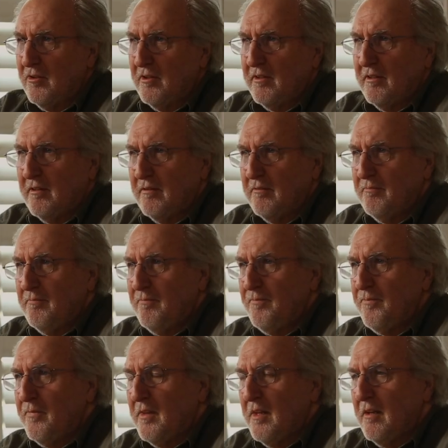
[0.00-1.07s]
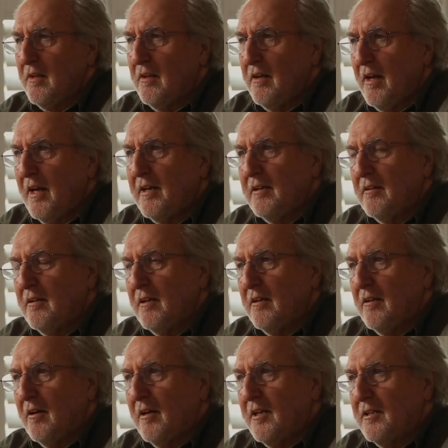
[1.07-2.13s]
all the
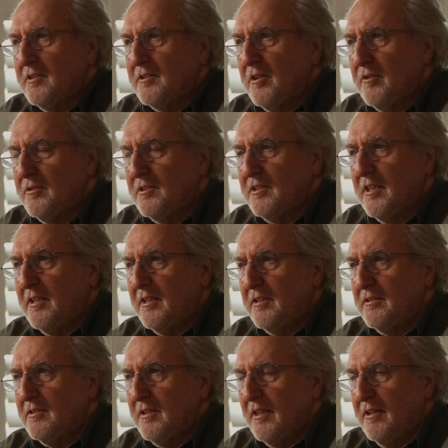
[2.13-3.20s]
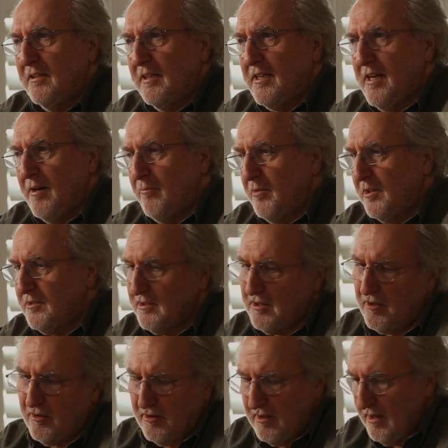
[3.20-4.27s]
ISO settings in the camera.
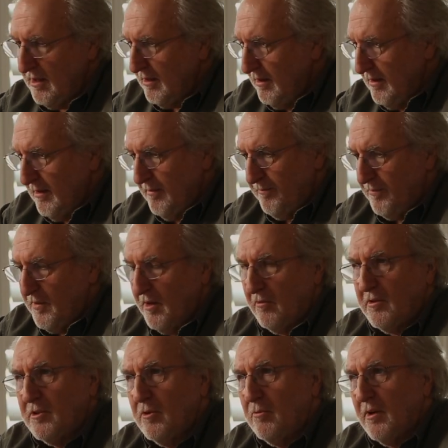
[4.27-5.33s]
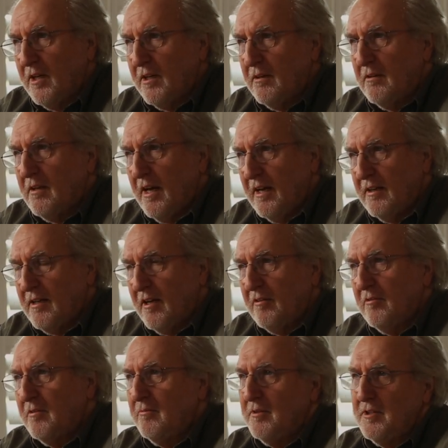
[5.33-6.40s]
So, you know, we do one at
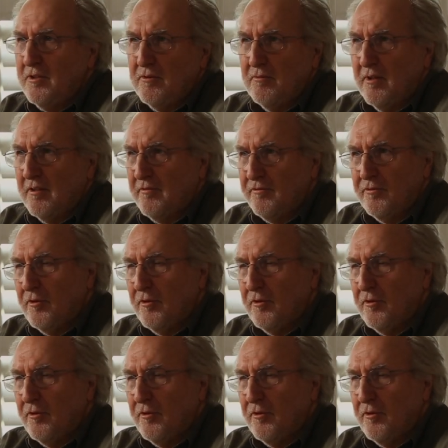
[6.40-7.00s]
800, we do one at